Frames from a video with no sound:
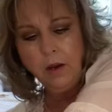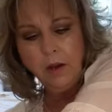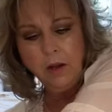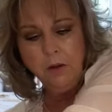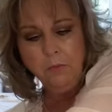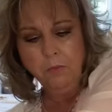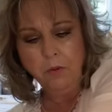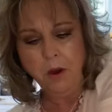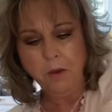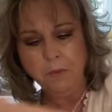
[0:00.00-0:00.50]

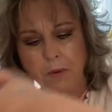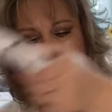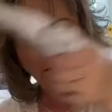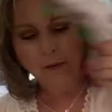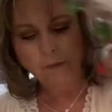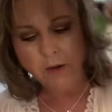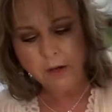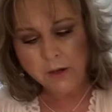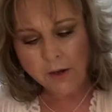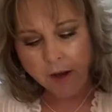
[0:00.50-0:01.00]
Probably give
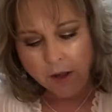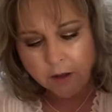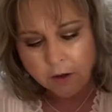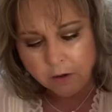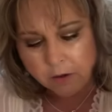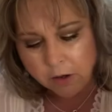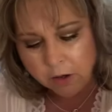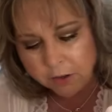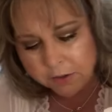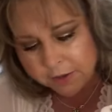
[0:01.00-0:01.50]
it another
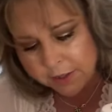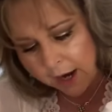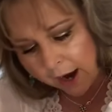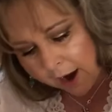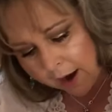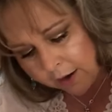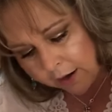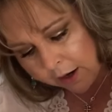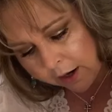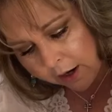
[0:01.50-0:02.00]
little
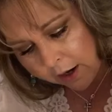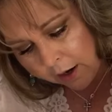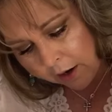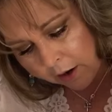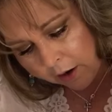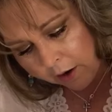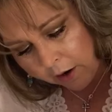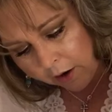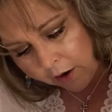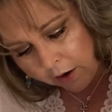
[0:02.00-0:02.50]
tack
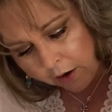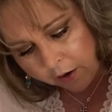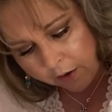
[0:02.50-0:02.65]
here.